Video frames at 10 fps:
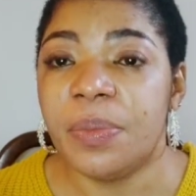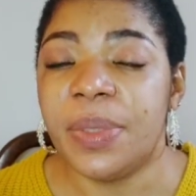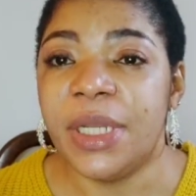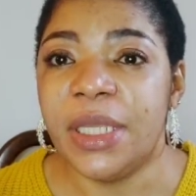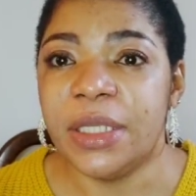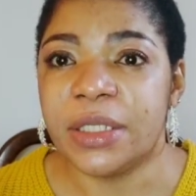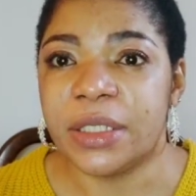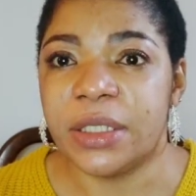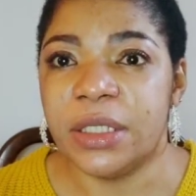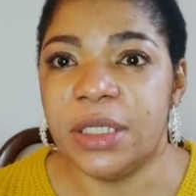
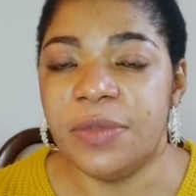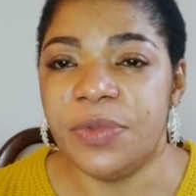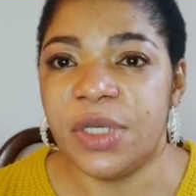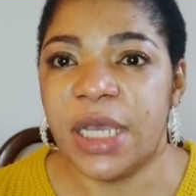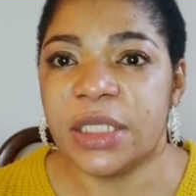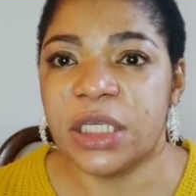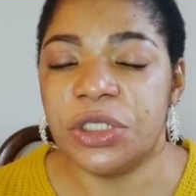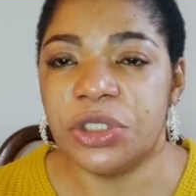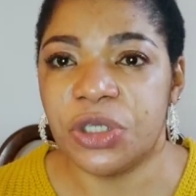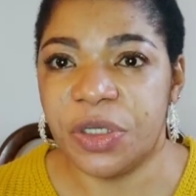Please, if you guys
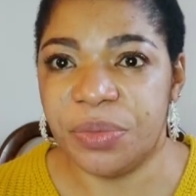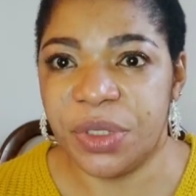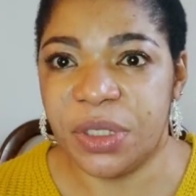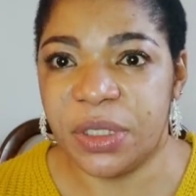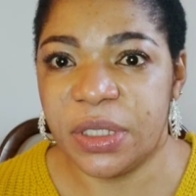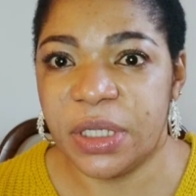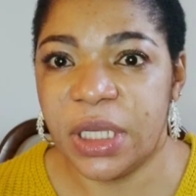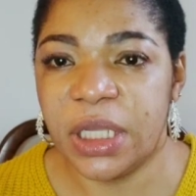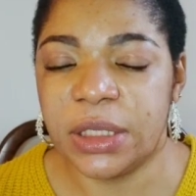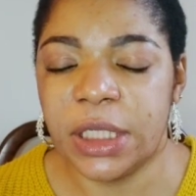can join me
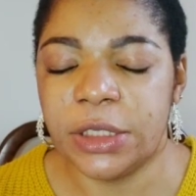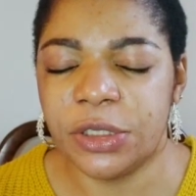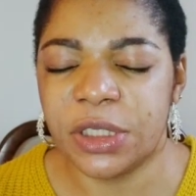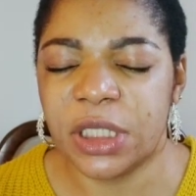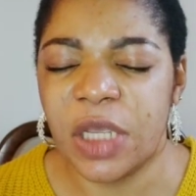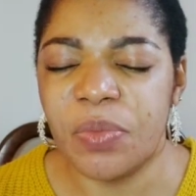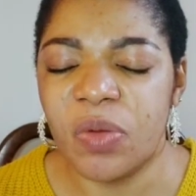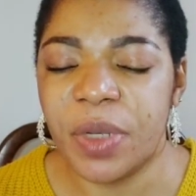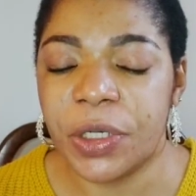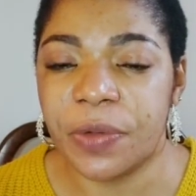and take just a
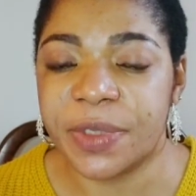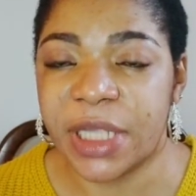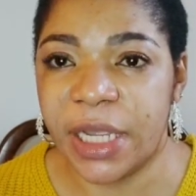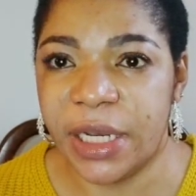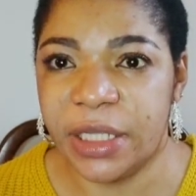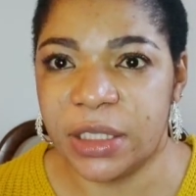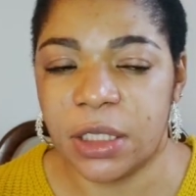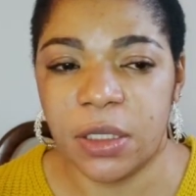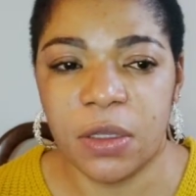moment of silence